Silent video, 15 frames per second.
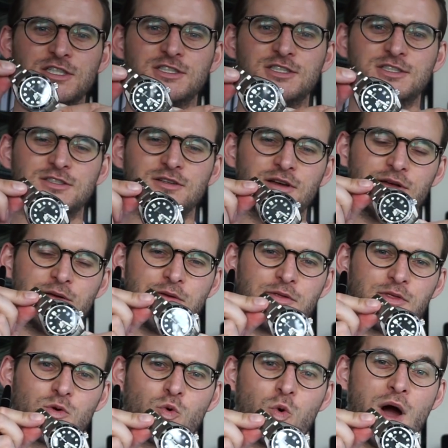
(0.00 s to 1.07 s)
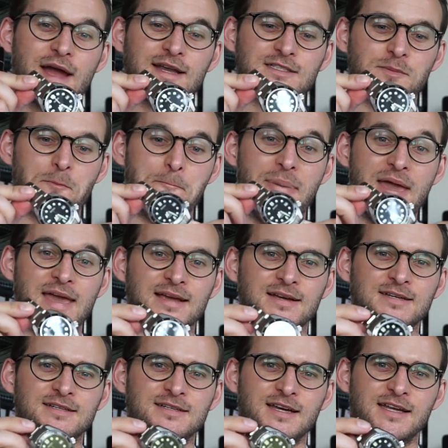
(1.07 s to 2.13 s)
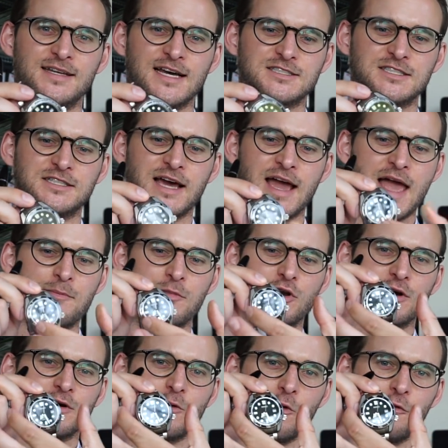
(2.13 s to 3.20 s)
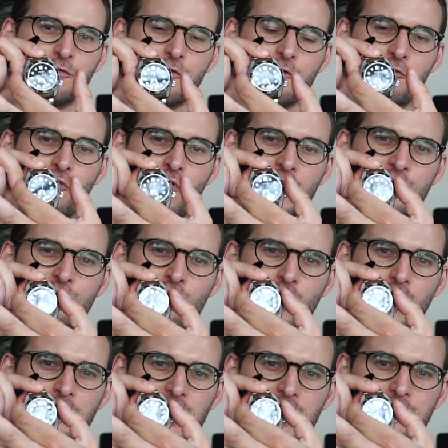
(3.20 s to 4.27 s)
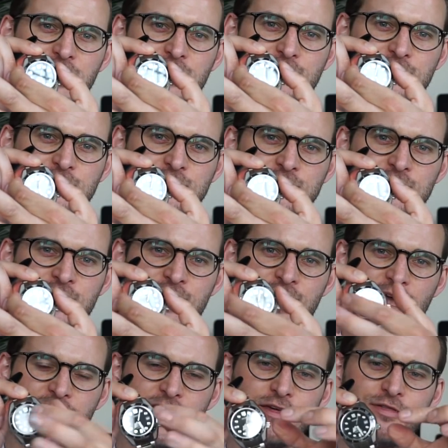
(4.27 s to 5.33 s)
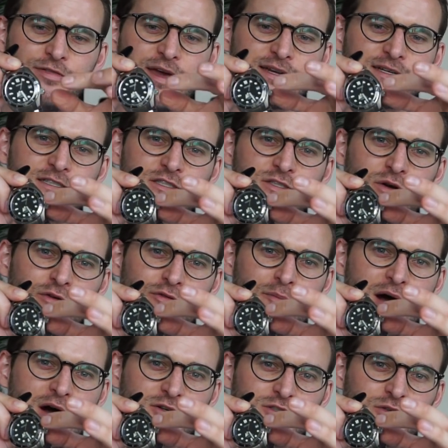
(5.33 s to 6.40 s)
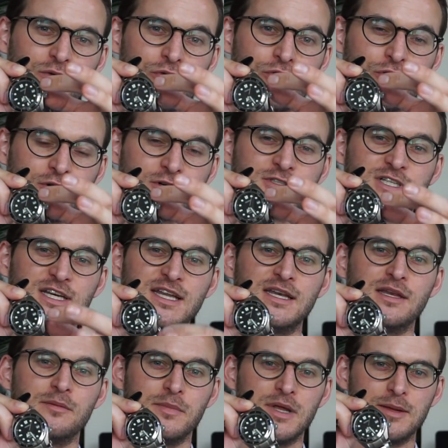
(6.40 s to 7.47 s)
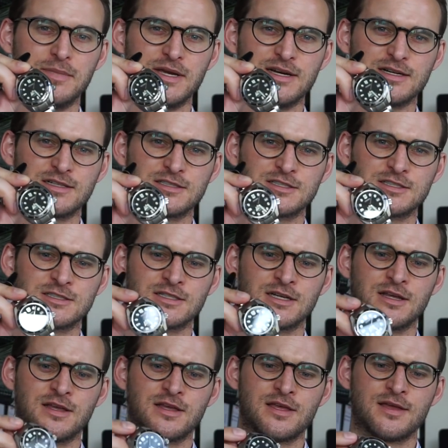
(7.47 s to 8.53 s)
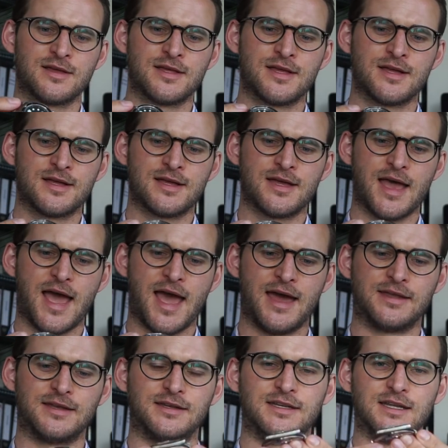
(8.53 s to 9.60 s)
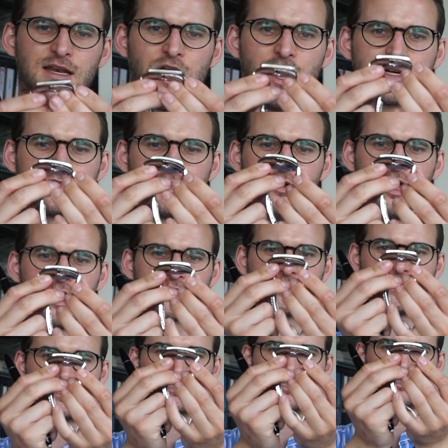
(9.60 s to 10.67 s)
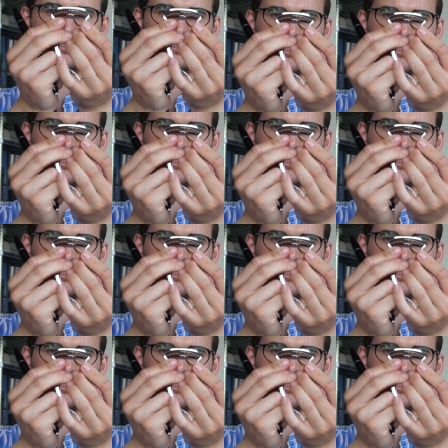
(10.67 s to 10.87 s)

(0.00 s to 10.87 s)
is quite big. It has a diameter of 44 millimeters and a thickness of about 13 millimeters. And the lug-to-lug distance